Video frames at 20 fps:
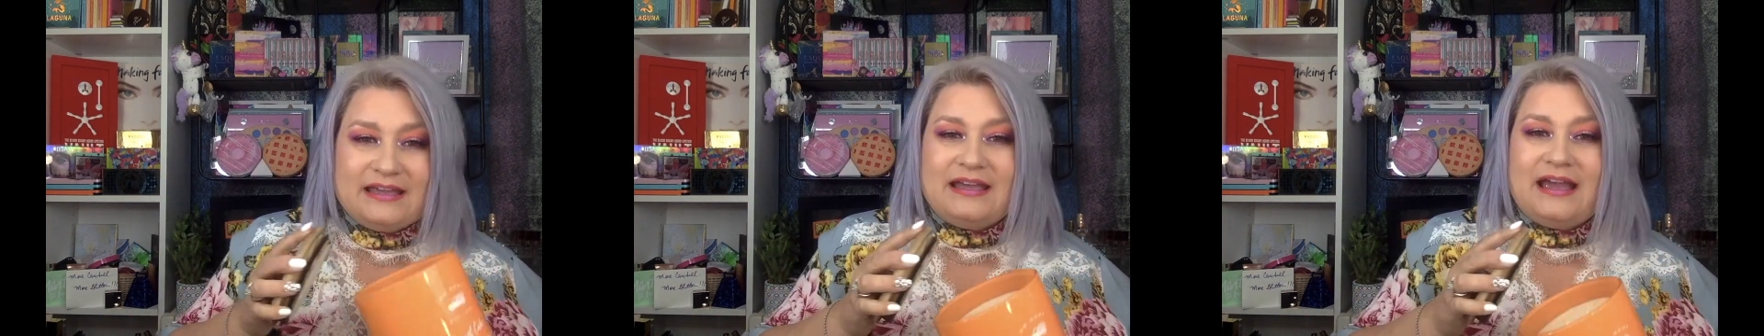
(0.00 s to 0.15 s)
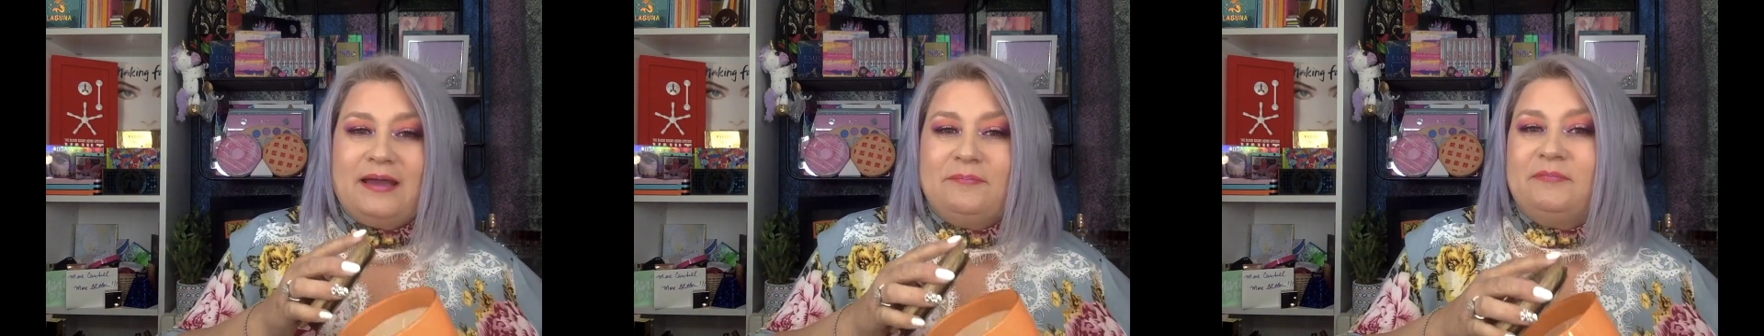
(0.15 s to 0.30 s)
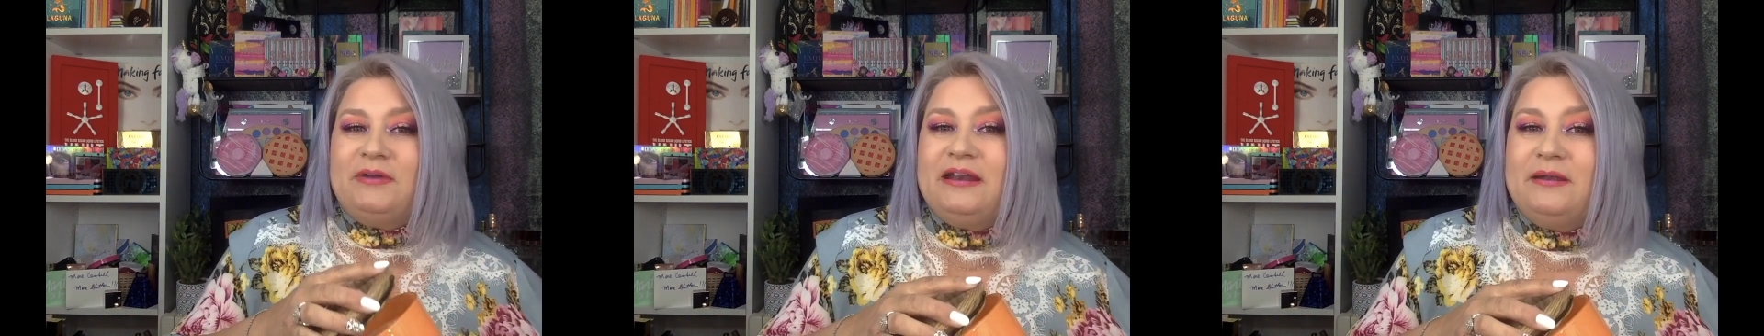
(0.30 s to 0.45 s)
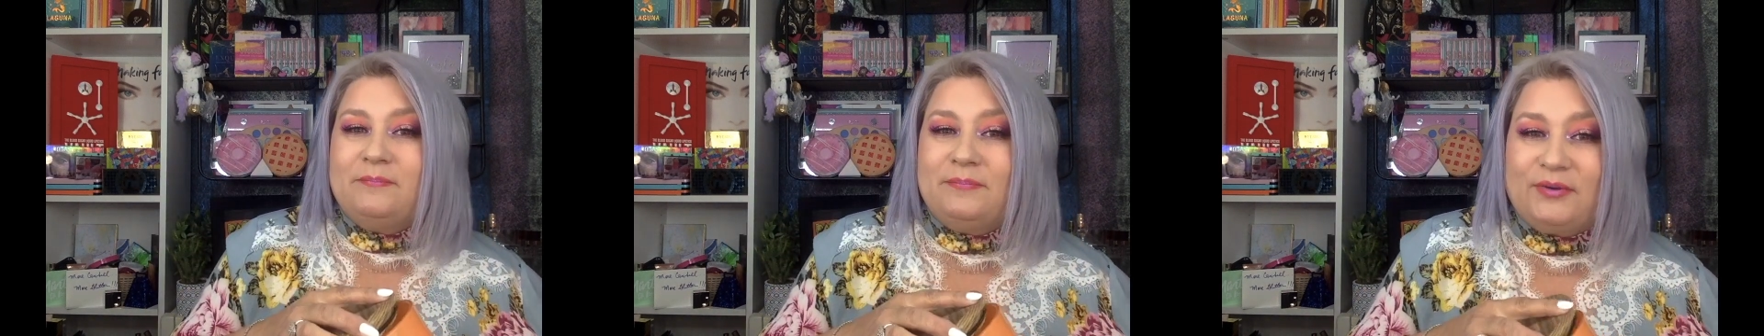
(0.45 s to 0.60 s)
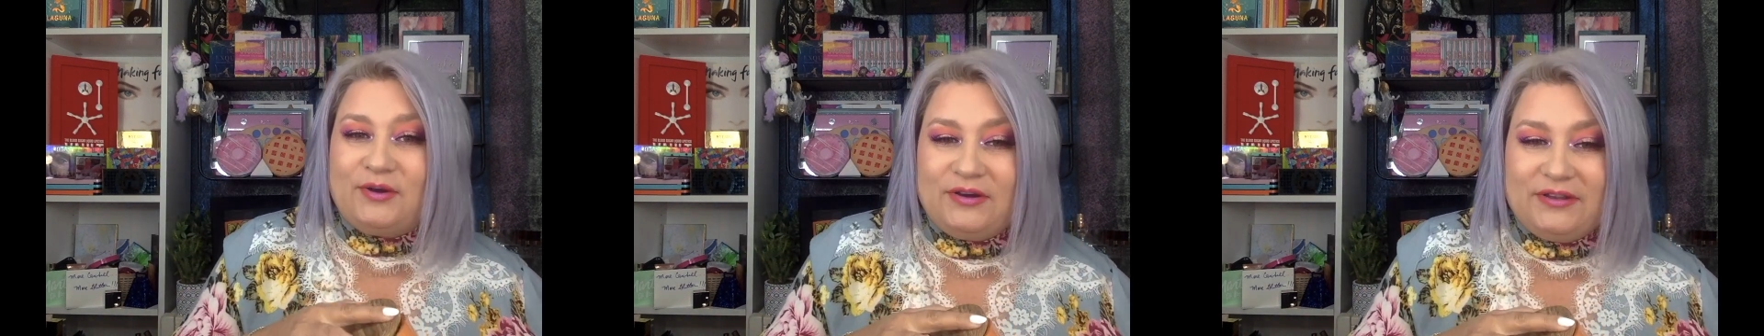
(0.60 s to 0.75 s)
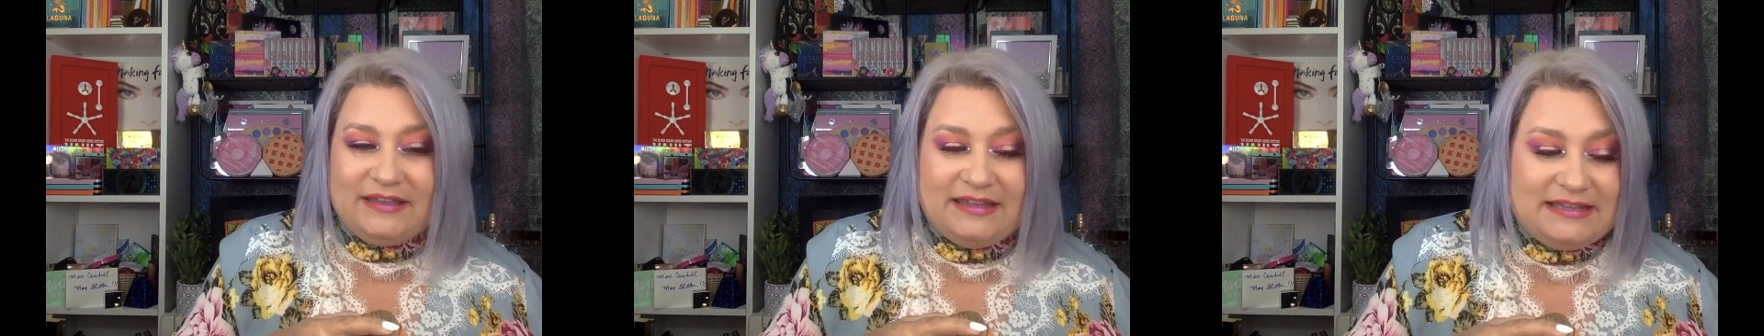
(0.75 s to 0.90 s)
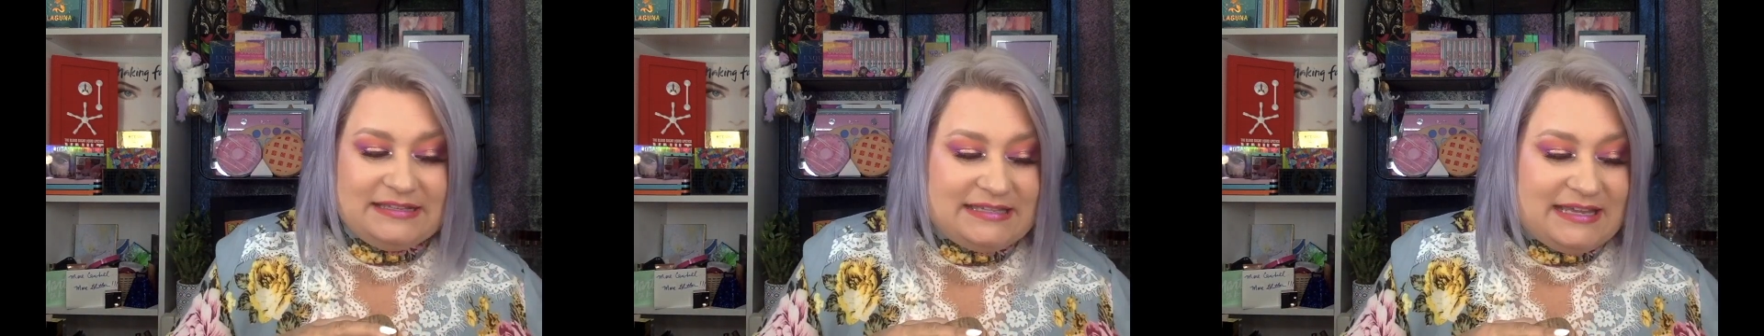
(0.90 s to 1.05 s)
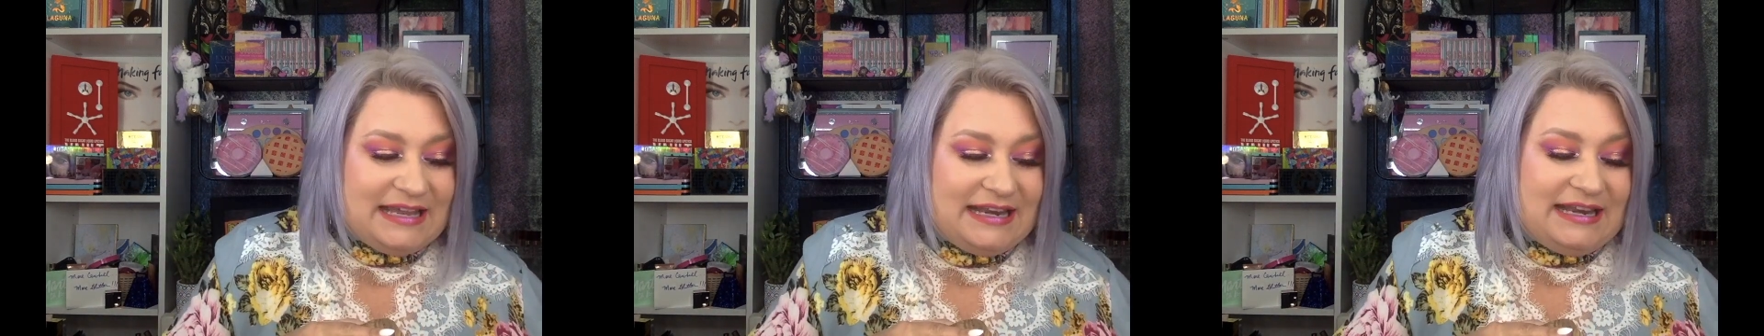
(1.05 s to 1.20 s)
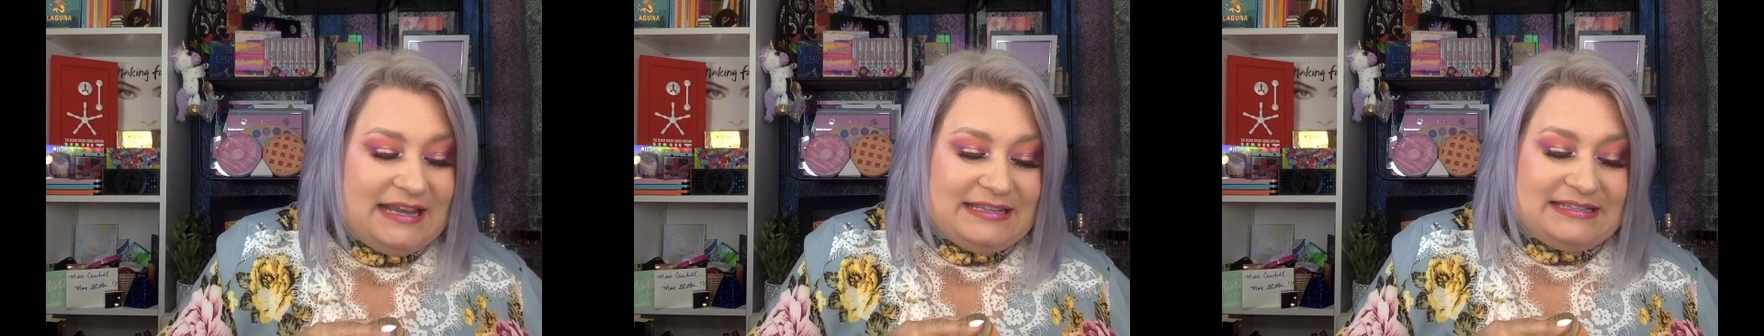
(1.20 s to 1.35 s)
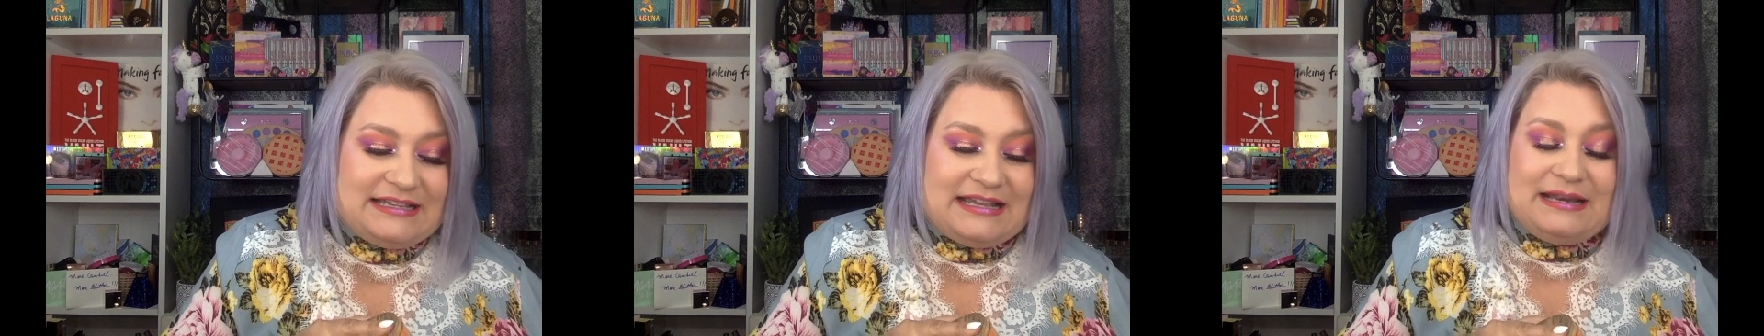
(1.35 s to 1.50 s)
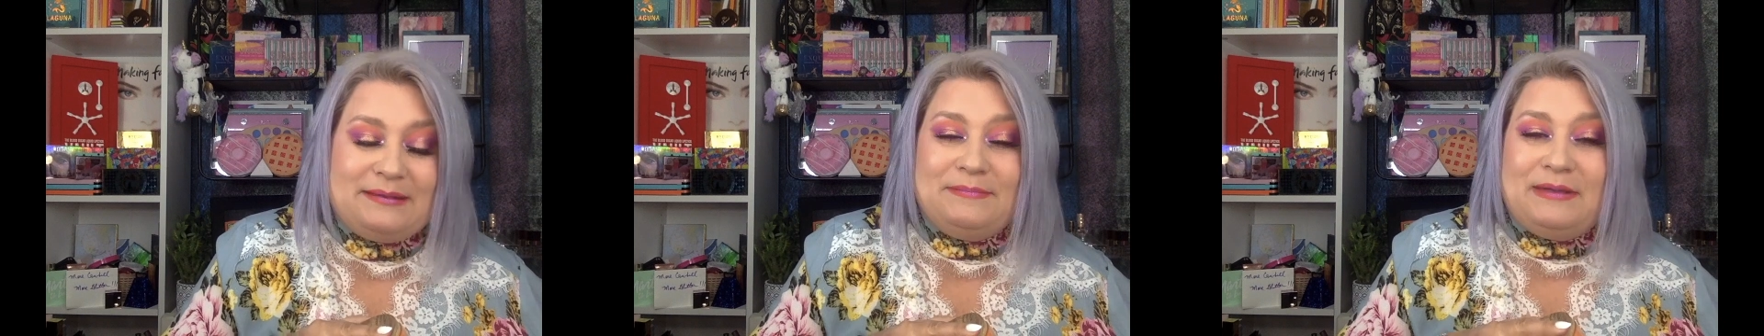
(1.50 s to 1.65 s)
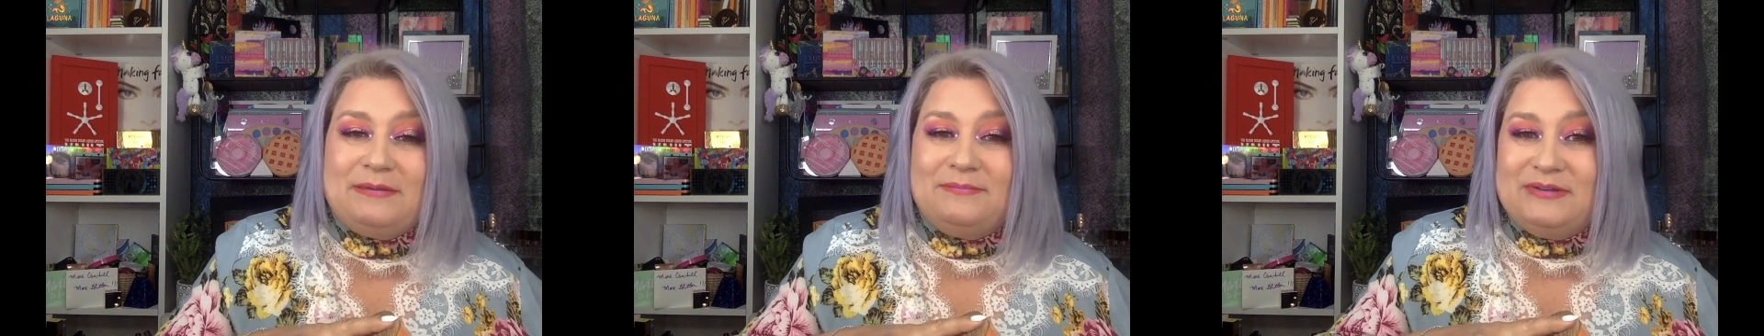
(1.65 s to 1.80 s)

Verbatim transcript: I'm going to burn this, and it's going to make